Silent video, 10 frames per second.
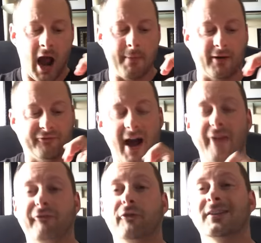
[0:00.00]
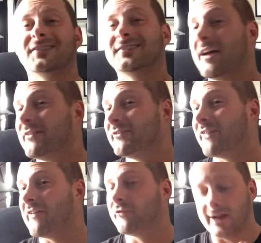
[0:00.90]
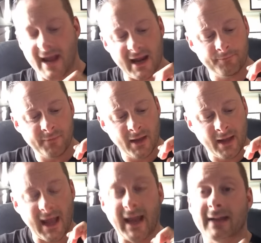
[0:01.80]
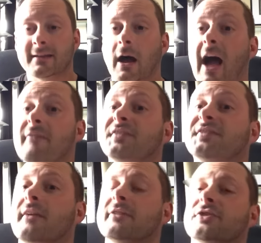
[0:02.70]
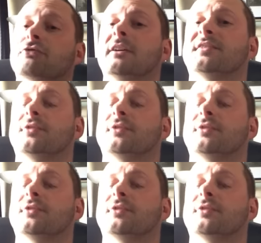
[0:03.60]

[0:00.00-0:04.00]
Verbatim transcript: I'm about five foot seven, five foot eight, and uh, I have a seven inch wrist.